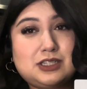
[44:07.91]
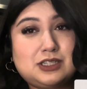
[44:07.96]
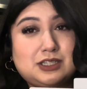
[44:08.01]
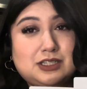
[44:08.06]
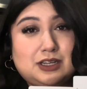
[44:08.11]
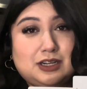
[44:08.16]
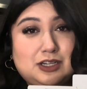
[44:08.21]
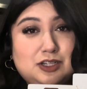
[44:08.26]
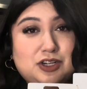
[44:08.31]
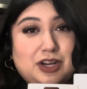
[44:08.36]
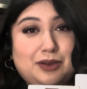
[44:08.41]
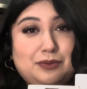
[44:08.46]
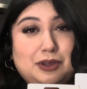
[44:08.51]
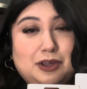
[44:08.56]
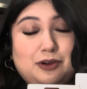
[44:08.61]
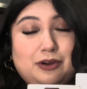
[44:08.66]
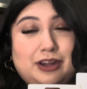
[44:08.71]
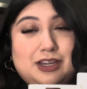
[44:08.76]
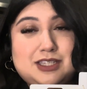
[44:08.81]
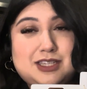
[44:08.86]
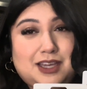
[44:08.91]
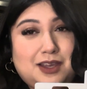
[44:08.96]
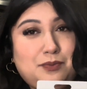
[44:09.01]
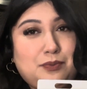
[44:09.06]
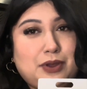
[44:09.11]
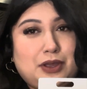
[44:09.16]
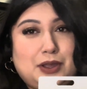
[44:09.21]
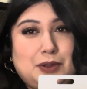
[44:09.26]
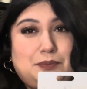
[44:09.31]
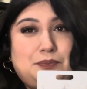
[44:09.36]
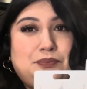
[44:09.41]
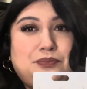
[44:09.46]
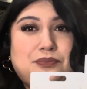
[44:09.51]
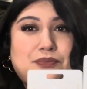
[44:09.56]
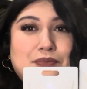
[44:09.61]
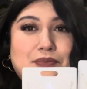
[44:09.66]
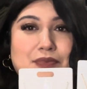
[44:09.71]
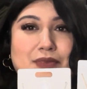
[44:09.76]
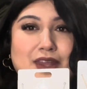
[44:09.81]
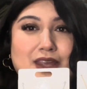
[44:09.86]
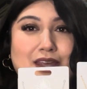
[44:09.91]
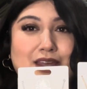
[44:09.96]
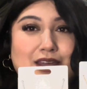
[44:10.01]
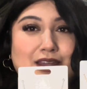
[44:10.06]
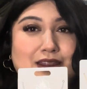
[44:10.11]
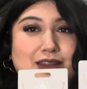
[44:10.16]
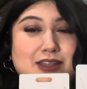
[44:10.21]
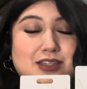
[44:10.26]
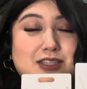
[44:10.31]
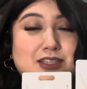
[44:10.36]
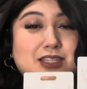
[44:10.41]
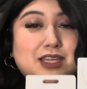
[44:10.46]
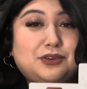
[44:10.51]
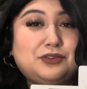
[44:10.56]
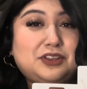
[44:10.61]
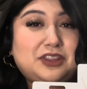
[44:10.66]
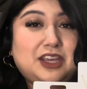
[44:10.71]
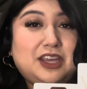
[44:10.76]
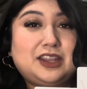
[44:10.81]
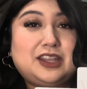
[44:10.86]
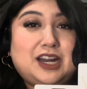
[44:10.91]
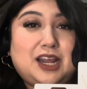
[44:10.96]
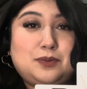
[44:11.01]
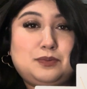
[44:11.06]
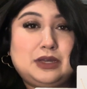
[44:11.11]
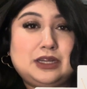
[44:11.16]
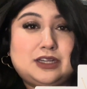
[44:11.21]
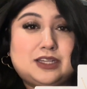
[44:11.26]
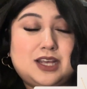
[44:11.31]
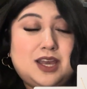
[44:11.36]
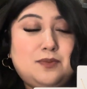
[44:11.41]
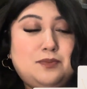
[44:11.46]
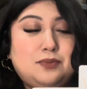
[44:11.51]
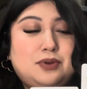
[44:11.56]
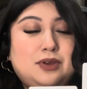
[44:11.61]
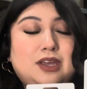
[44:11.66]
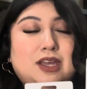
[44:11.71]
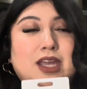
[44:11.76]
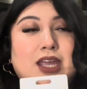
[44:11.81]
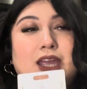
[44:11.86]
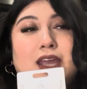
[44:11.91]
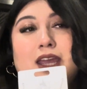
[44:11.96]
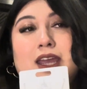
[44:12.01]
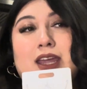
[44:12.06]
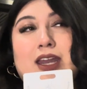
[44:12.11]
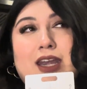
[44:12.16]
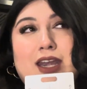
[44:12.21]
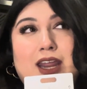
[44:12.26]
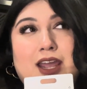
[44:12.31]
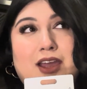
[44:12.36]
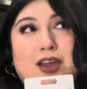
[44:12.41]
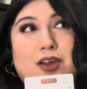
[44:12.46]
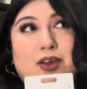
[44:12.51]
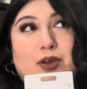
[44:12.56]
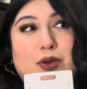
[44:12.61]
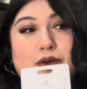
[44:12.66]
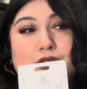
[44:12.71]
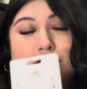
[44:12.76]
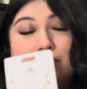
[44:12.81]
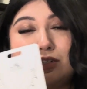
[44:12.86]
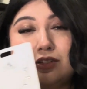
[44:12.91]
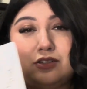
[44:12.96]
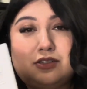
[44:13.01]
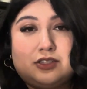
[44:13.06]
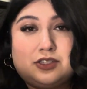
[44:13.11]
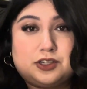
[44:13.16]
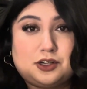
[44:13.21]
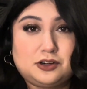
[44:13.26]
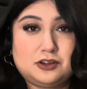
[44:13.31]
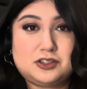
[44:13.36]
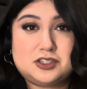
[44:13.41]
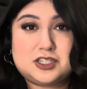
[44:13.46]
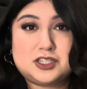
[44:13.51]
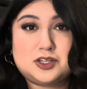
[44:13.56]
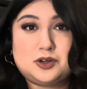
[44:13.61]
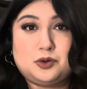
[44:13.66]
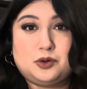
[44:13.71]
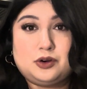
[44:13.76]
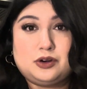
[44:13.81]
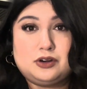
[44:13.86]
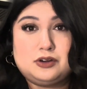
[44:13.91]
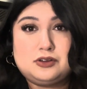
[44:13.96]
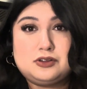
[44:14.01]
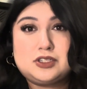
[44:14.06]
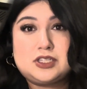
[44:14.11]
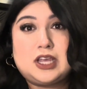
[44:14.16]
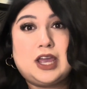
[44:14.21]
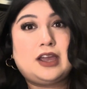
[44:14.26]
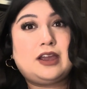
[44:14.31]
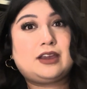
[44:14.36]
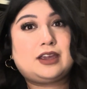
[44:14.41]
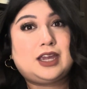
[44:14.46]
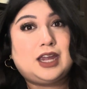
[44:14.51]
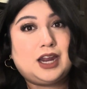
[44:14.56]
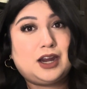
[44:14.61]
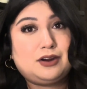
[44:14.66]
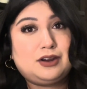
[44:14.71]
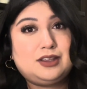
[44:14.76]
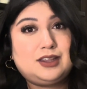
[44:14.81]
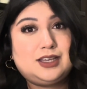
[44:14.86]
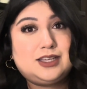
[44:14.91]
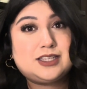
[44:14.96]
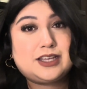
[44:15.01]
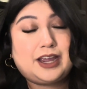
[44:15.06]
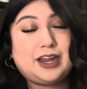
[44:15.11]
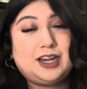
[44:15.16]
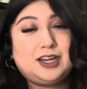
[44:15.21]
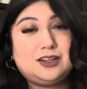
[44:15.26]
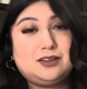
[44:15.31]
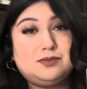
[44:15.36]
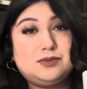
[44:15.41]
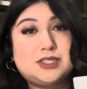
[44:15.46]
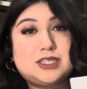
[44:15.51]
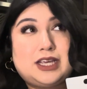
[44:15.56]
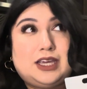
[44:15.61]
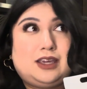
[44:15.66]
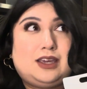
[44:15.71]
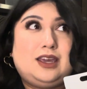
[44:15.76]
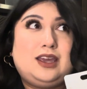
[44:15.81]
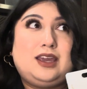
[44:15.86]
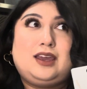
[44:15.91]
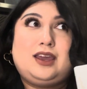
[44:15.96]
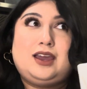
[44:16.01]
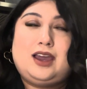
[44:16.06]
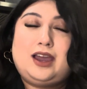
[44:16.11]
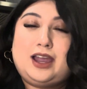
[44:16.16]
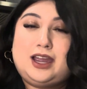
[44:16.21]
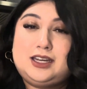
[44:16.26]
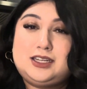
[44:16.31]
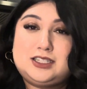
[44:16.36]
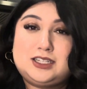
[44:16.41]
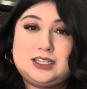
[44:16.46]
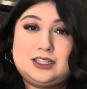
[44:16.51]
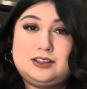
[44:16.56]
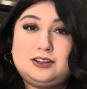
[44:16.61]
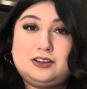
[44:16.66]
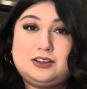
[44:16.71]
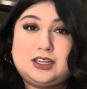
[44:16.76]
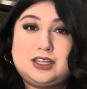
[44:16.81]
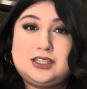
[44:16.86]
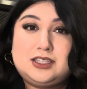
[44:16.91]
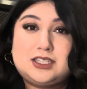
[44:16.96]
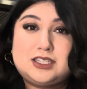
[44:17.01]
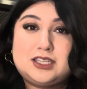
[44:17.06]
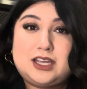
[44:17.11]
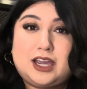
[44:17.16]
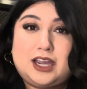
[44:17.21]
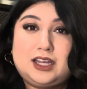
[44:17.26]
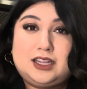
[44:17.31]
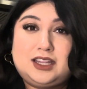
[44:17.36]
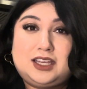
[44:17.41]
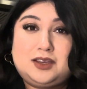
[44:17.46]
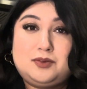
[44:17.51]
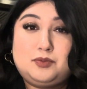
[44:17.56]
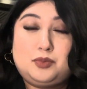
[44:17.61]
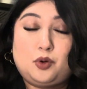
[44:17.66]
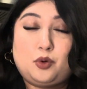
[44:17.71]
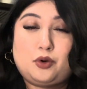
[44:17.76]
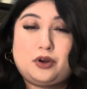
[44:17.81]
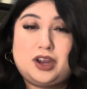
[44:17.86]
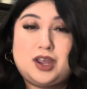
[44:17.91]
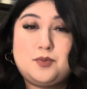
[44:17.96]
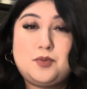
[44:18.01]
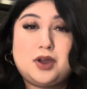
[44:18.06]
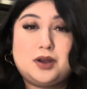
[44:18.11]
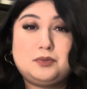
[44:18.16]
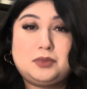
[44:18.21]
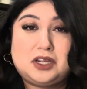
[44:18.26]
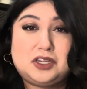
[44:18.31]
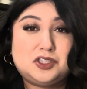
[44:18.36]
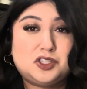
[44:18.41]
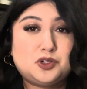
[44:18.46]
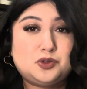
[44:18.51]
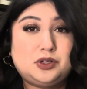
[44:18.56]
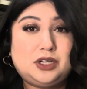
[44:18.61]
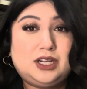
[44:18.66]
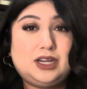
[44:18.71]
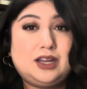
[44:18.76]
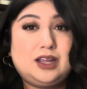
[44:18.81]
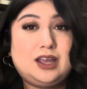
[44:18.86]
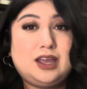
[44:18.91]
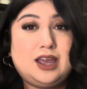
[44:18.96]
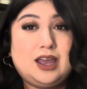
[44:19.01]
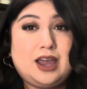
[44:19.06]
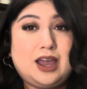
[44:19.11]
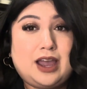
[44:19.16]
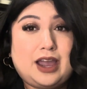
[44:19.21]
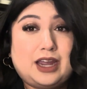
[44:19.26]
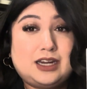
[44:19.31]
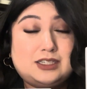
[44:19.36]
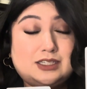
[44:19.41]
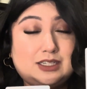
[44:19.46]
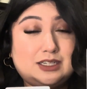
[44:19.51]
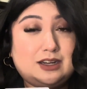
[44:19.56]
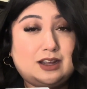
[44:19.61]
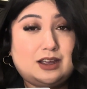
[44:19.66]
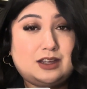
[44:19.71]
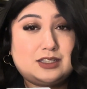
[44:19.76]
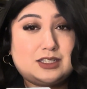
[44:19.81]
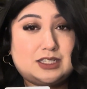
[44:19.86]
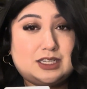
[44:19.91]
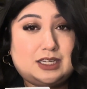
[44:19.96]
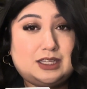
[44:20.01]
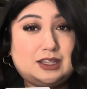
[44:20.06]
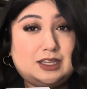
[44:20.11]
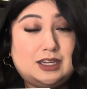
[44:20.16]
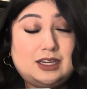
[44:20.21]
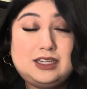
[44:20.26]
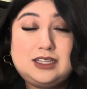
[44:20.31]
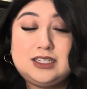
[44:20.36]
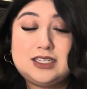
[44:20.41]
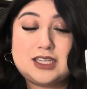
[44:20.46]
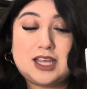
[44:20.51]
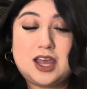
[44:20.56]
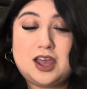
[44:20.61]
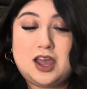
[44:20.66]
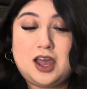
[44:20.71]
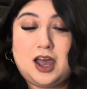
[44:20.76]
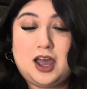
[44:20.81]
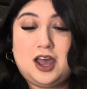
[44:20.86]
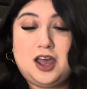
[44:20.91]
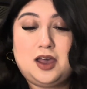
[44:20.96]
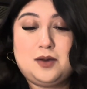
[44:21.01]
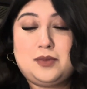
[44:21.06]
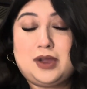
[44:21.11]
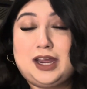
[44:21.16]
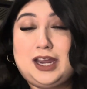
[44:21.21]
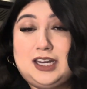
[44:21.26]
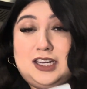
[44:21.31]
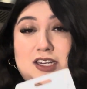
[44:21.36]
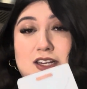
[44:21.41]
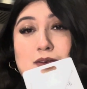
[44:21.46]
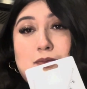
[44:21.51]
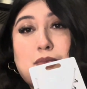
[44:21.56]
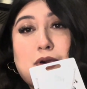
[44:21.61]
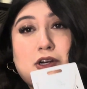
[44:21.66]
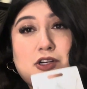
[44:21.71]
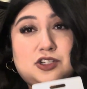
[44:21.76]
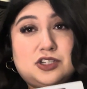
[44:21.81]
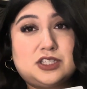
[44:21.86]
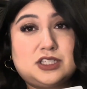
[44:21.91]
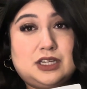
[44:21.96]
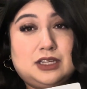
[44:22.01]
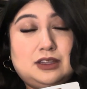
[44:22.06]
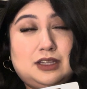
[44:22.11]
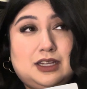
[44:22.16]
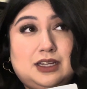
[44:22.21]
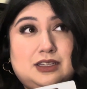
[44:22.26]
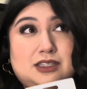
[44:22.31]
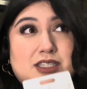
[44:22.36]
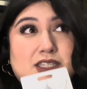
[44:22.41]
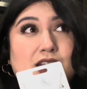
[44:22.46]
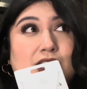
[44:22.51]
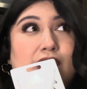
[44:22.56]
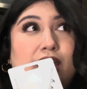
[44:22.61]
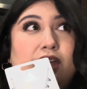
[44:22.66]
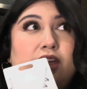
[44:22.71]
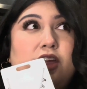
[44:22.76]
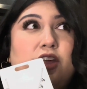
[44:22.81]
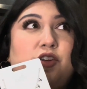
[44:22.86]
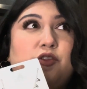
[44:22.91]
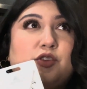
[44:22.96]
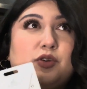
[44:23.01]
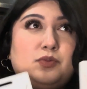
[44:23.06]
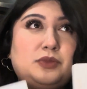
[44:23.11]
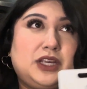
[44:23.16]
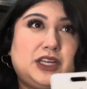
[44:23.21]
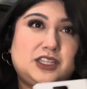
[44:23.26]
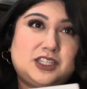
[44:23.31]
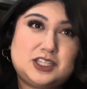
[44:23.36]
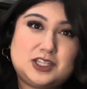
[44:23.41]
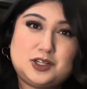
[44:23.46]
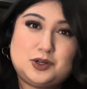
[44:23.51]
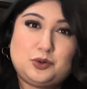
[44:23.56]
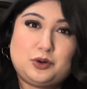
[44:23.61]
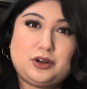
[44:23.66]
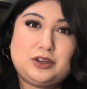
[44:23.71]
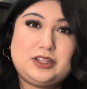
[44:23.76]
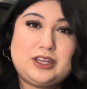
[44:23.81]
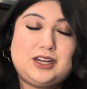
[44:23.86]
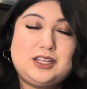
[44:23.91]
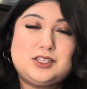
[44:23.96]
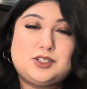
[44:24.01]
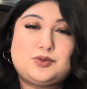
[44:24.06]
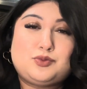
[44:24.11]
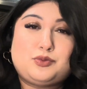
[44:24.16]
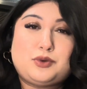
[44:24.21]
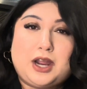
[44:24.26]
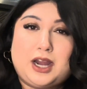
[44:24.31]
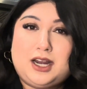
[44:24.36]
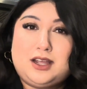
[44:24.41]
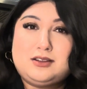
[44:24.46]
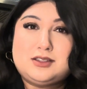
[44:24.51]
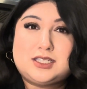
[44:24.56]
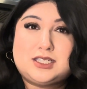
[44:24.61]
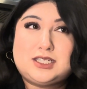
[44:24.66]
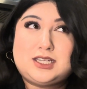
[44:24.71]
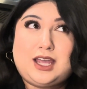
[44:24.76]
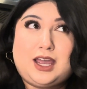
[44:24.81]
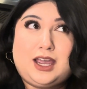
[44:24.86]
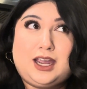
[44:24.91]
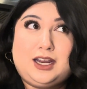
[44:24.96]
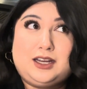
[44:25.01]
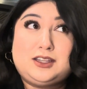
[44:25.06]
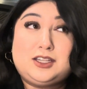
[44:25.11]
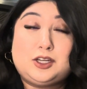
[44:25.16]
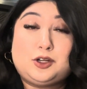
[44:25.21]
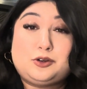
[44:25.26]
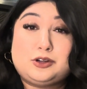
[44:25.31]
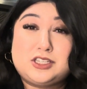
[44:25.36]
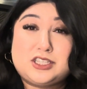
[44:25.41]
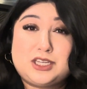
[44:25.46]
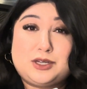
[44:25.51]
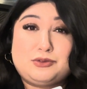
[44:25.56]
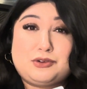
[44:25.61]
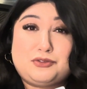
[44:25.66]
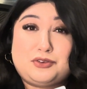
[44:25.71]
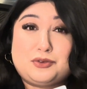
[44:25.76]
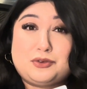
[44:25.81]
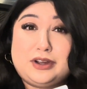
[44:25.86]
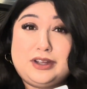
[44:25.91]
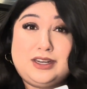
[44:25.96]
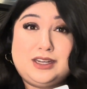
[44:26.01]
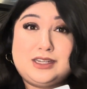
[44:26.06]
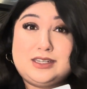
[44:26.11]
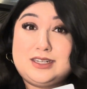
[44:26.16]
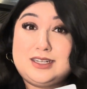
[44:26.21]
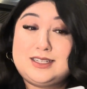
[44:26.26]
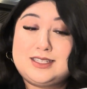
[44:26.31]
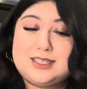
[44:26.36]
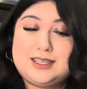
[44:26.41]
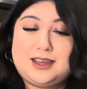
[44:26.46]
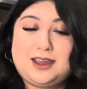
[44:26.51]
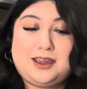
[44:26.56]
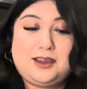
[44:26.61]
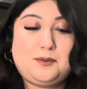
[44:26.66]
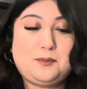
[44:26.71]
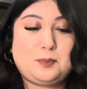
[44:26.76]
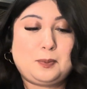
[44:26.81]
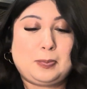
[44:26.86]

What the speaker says: It's gonna drive me crazy, but this is everything that I picked up. Now, certain stores carry these items. Like, I did look inside the Emporium on Main Street. I did not see these. I ended up purchasing these from the store that is right outside the Grizzly River Run in DCA.